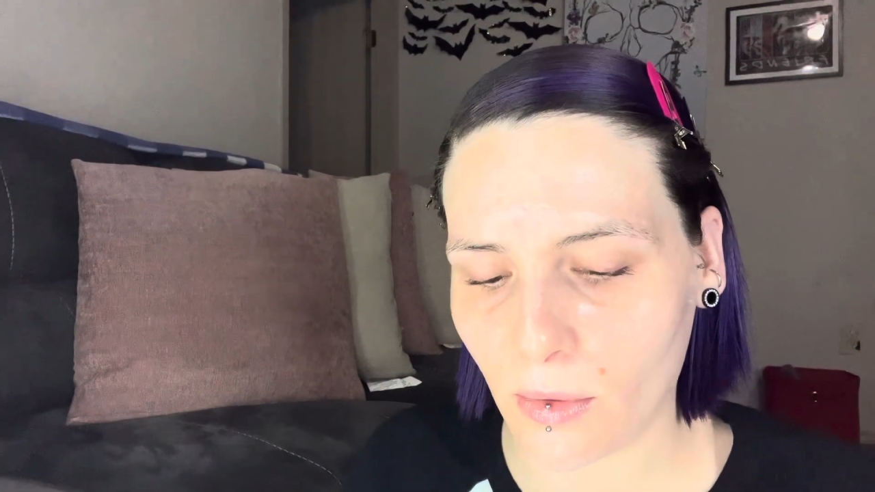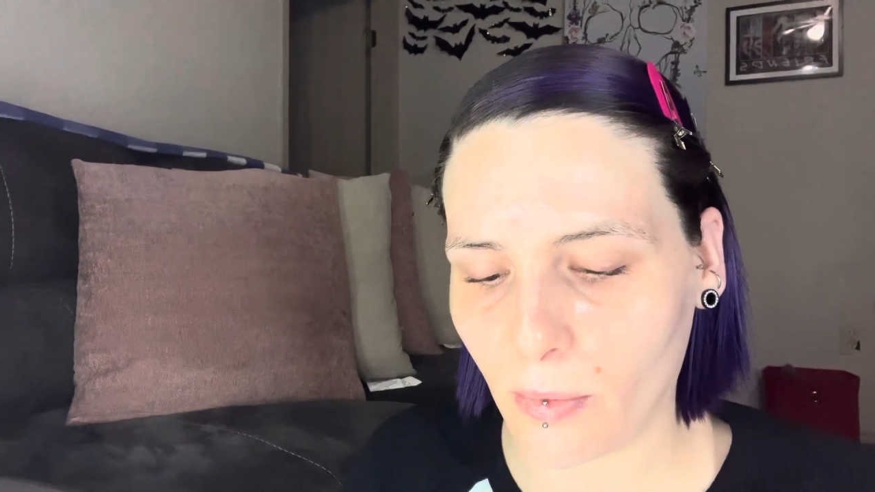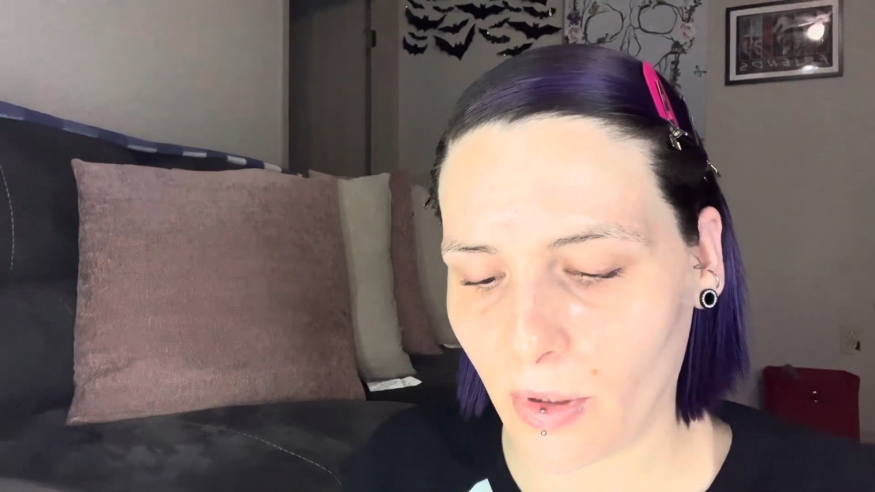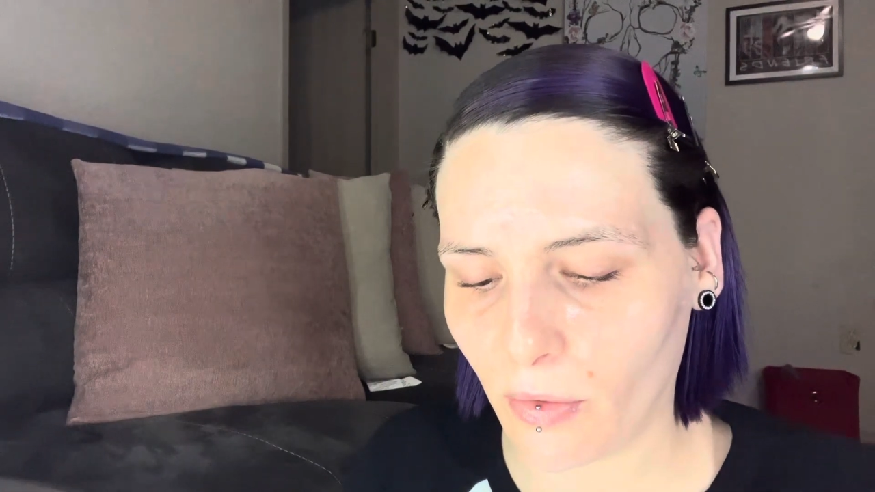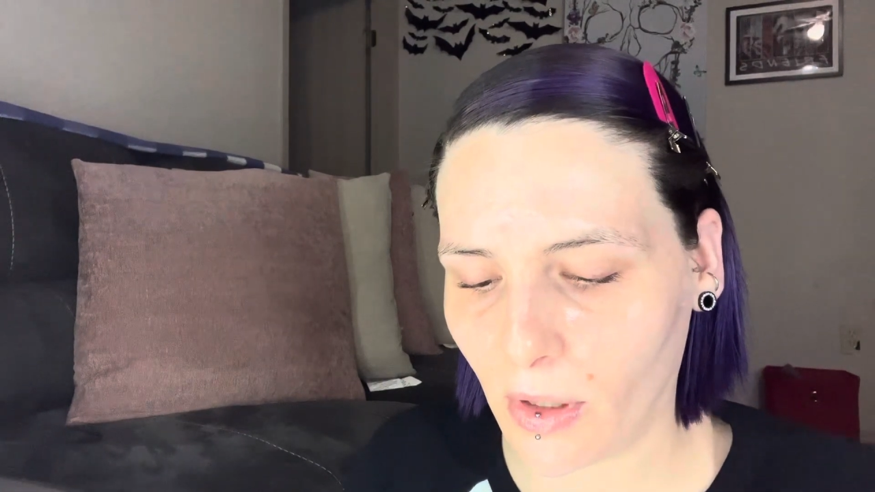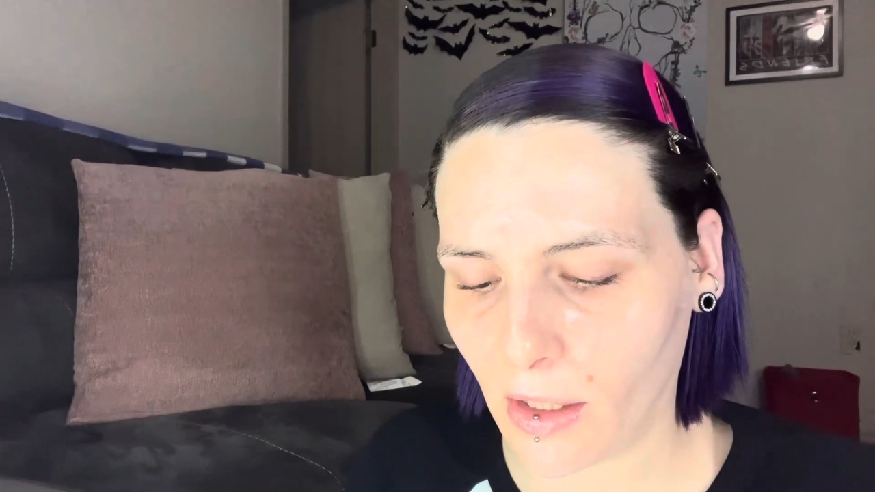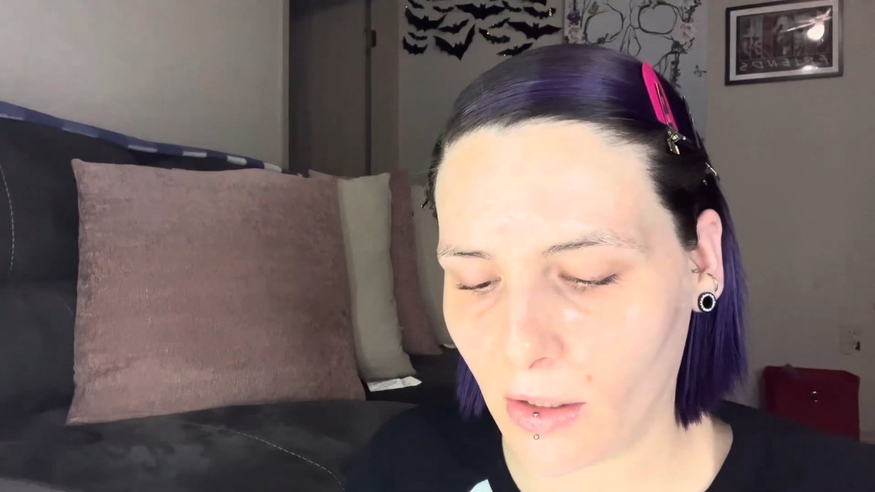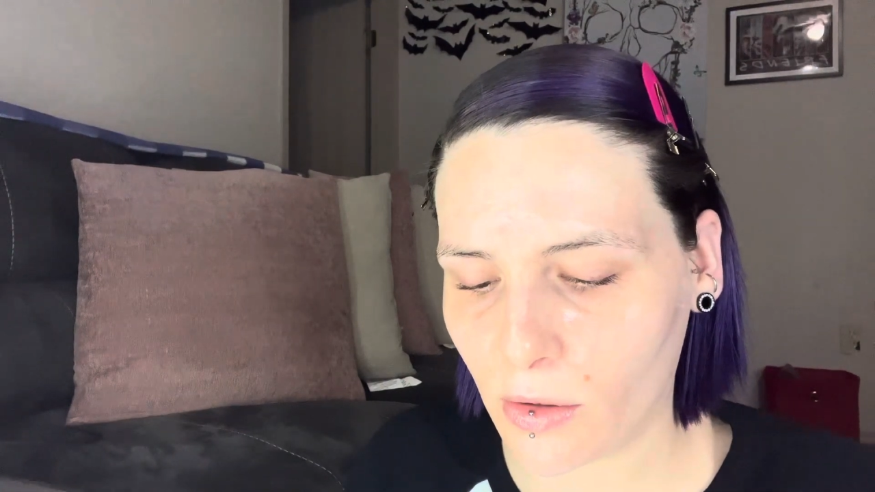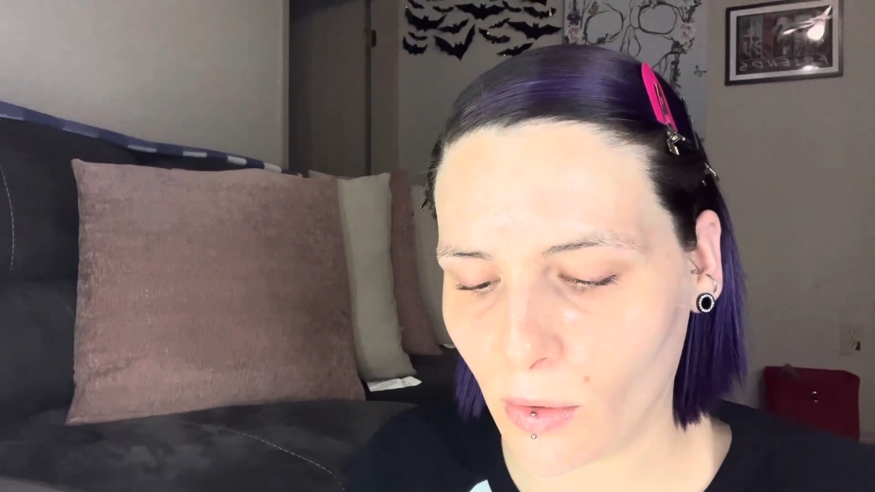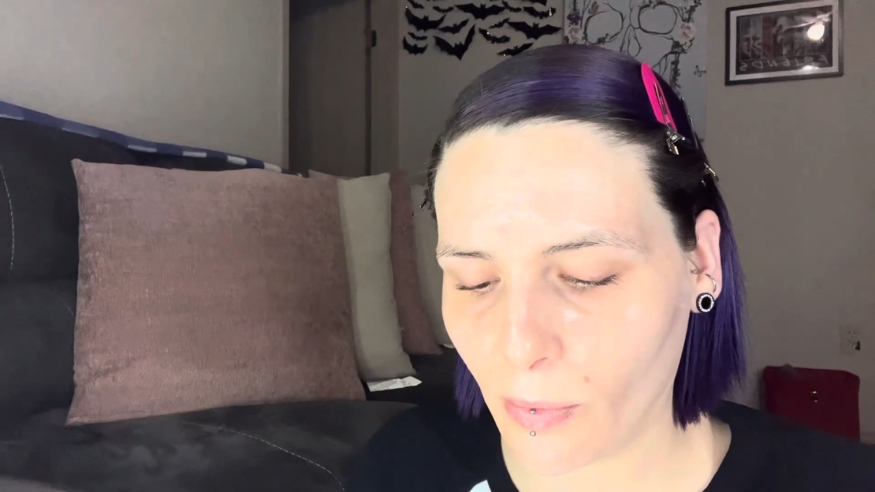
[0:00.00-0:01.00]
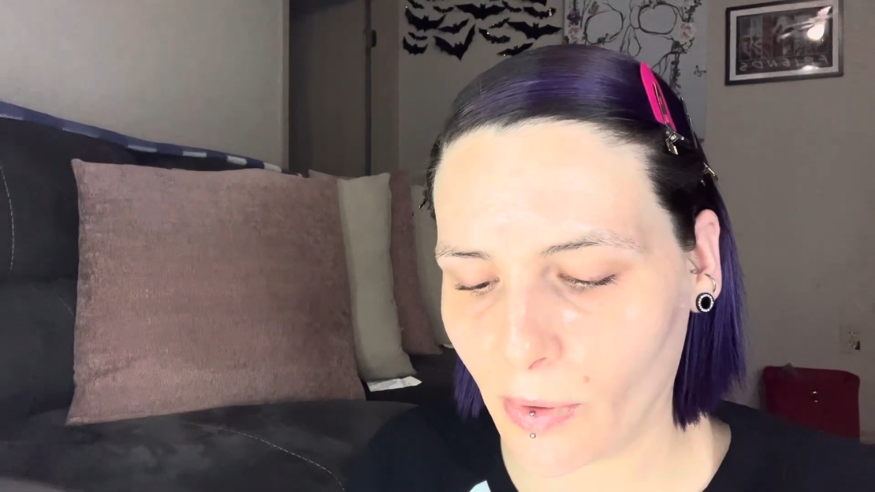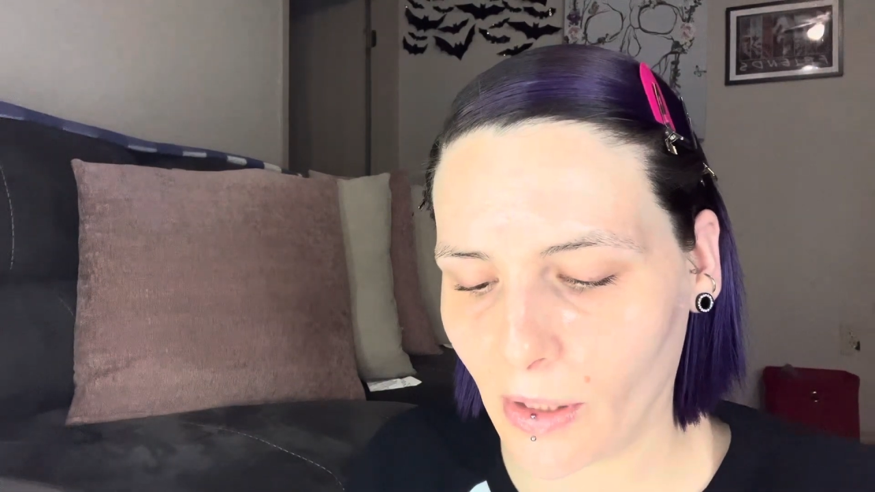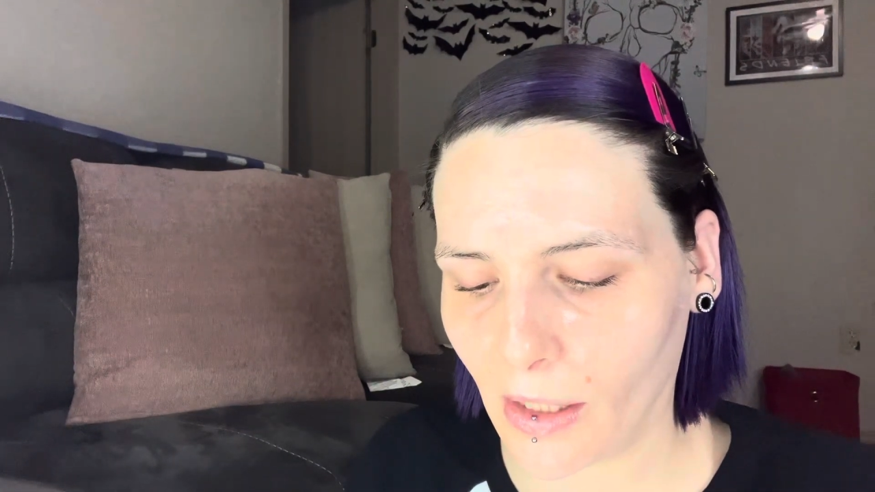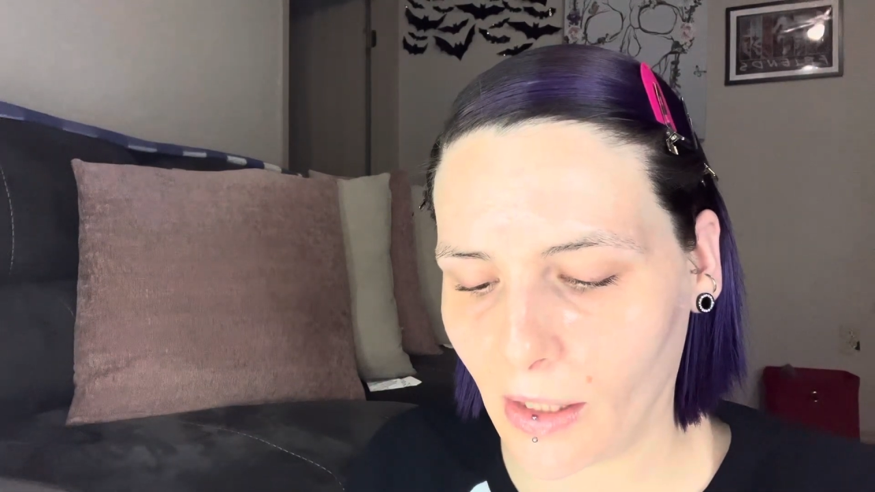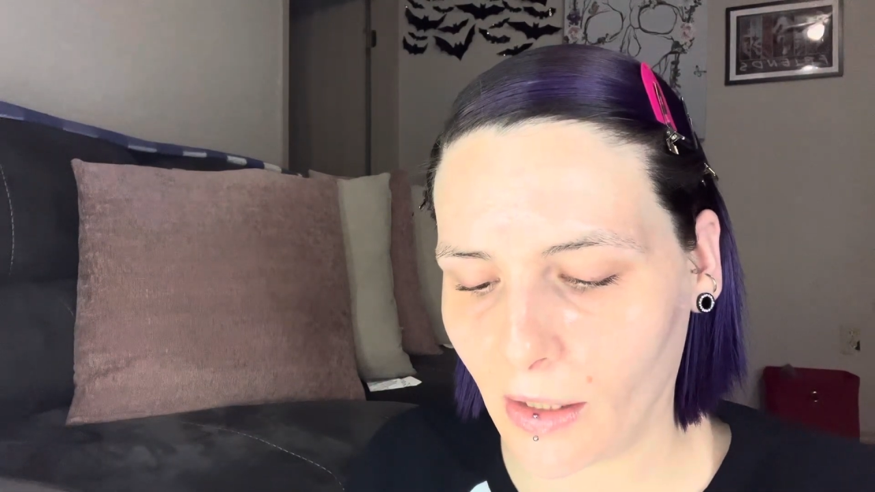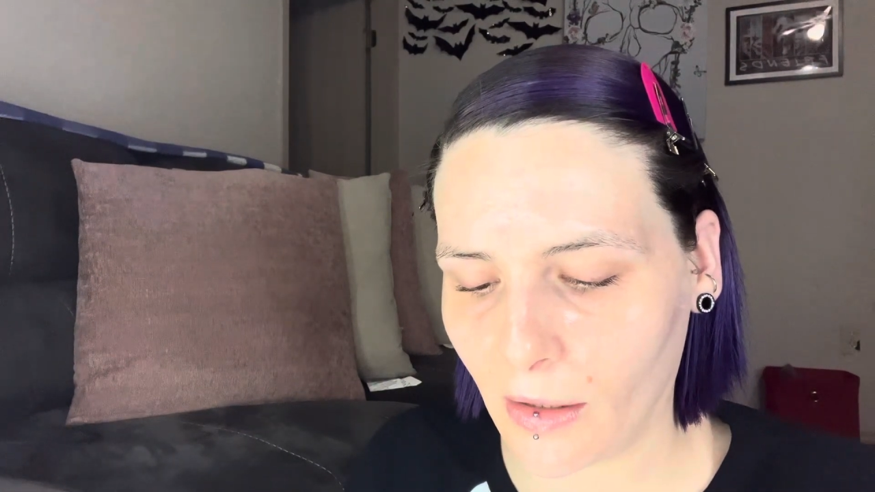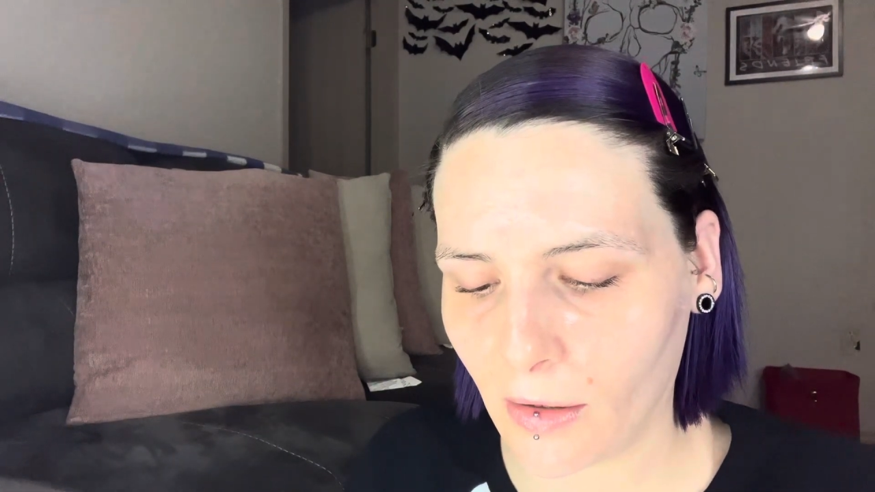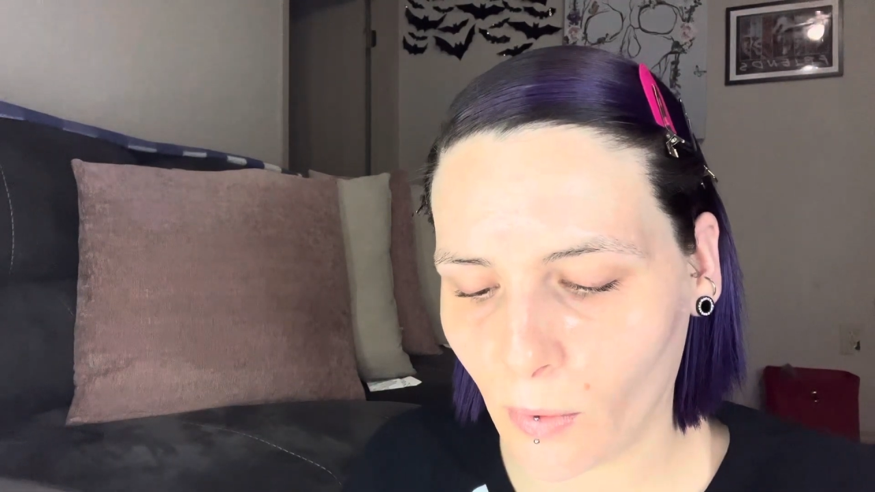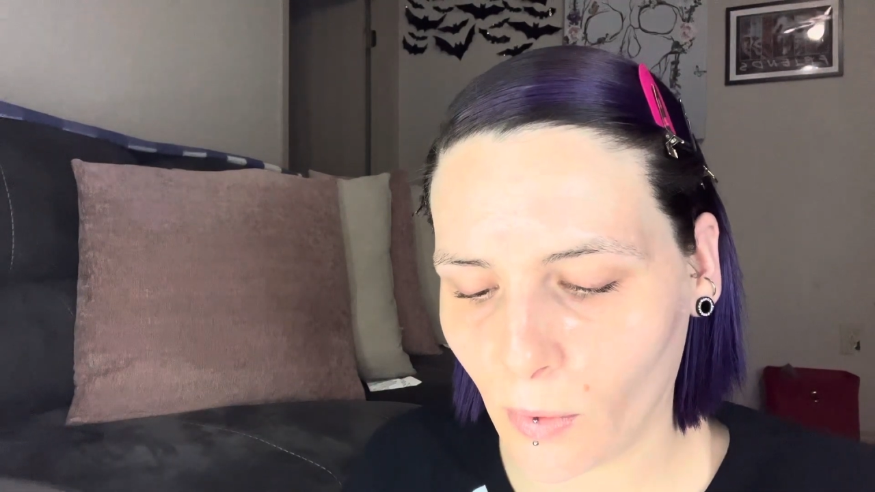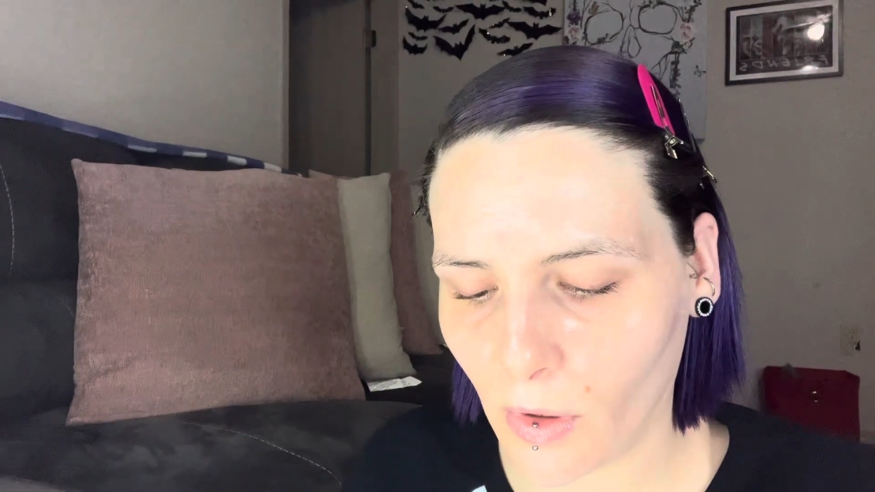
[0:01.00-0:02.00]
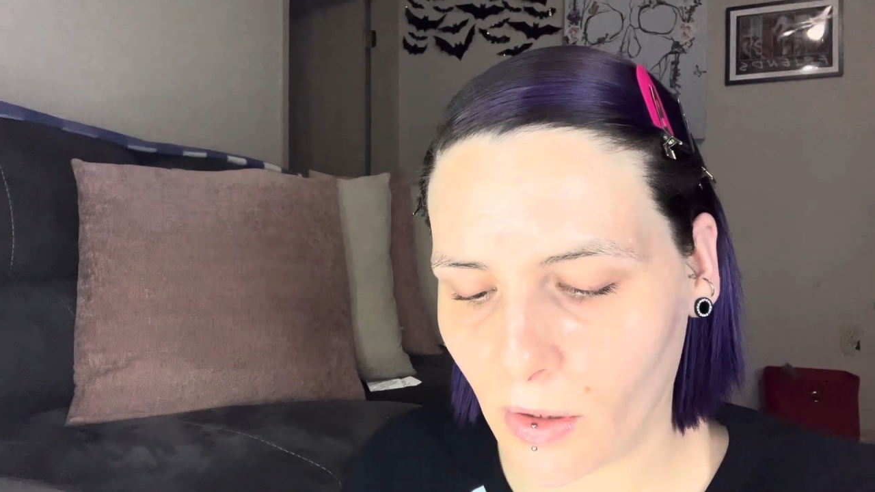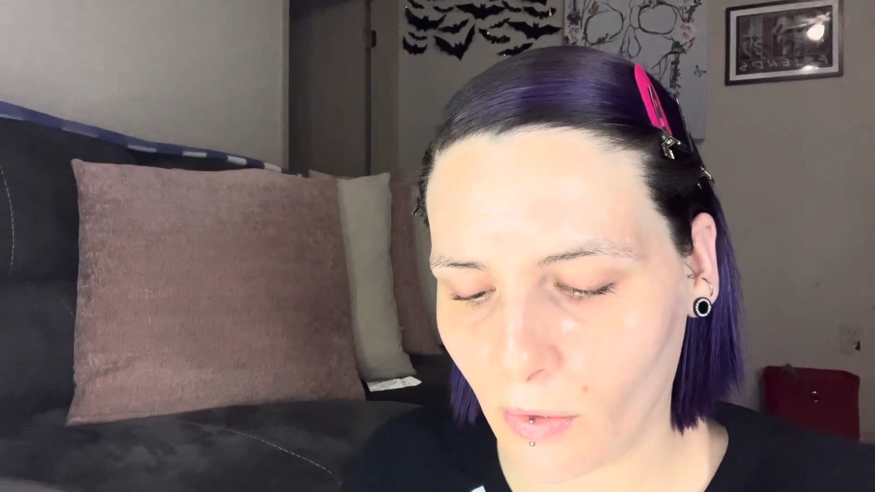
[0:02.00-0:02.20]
be ready to apply one